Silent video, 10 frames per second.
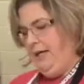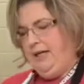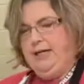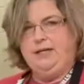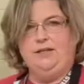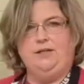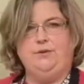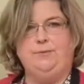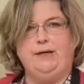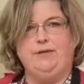in a little
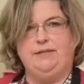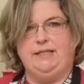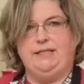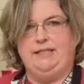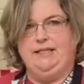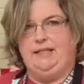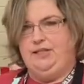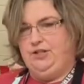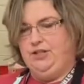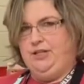melting
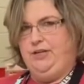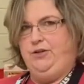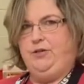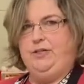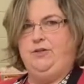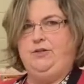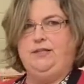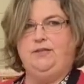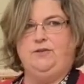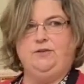dish. Now you can do
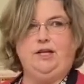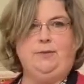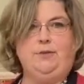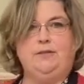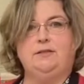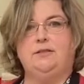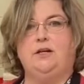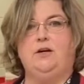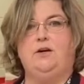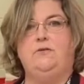this on top of the
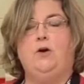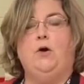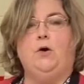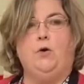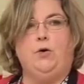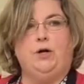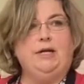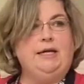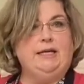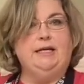stove or
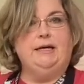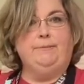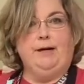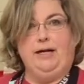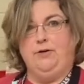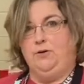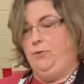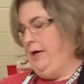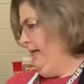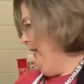in a
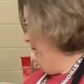microwave.